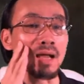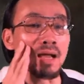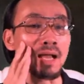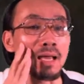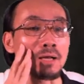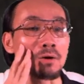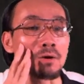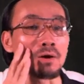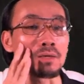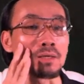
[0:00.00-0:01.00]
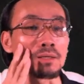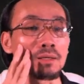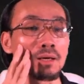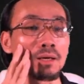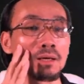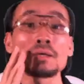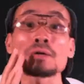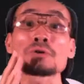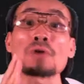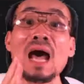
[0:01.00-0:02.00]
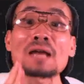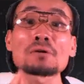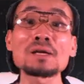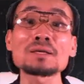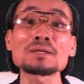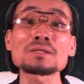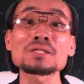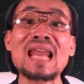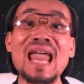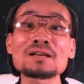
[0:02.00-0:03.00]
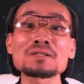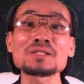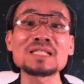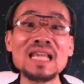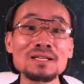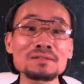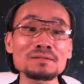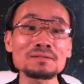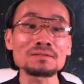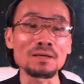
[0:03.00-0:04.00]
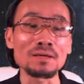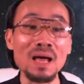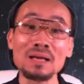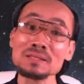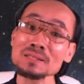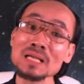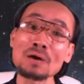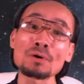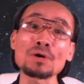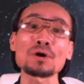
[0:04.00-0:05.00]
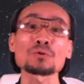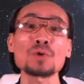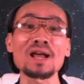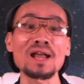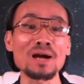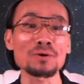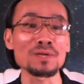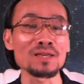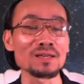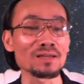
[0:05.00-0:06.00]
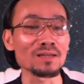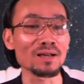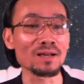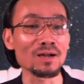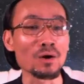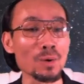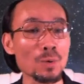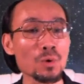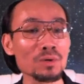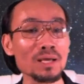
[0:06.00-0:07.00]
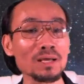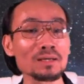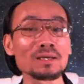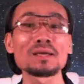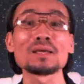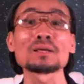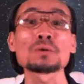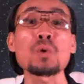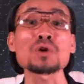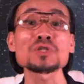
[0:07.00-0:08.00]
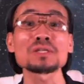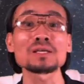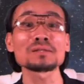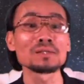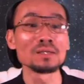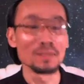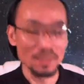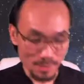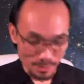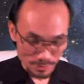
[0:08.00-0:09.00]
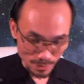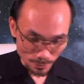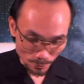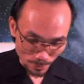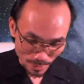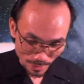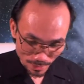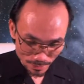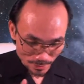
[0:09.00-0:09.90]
I call the rattling snake season that's going on right now in Hollywood and in Washington. So